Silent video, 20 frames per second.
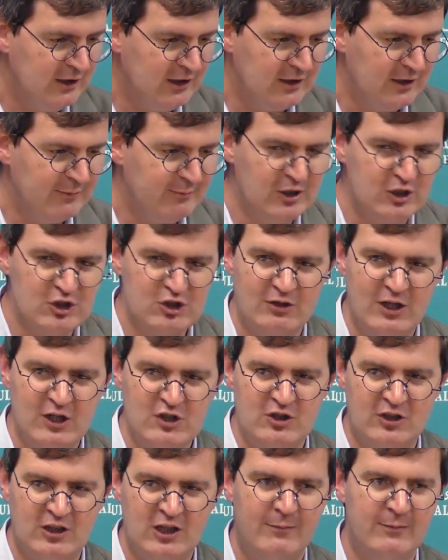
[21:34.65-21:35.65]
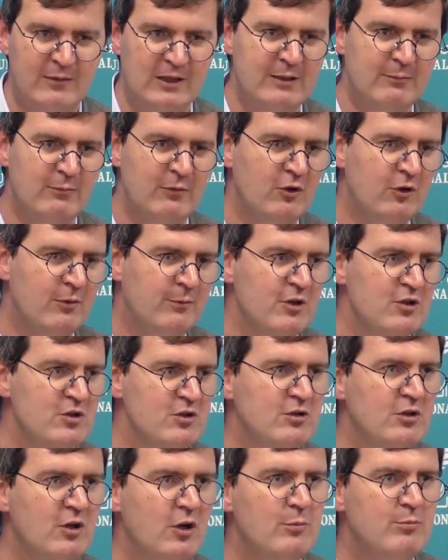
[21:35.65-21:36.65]
an administration coming in with
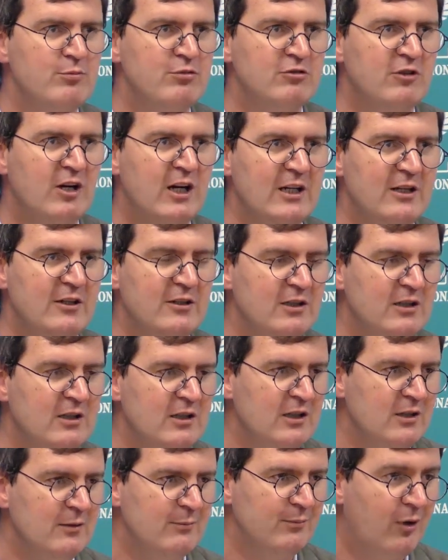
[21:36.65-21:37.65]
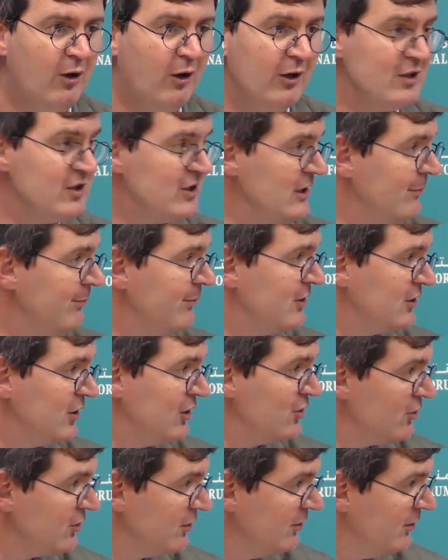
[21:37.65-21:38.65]
almost no prior policy
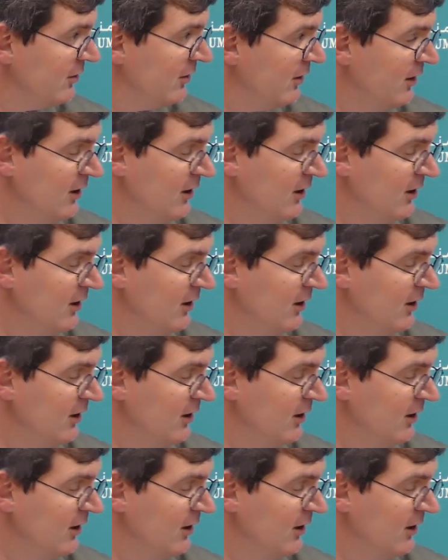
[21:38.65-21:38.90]
position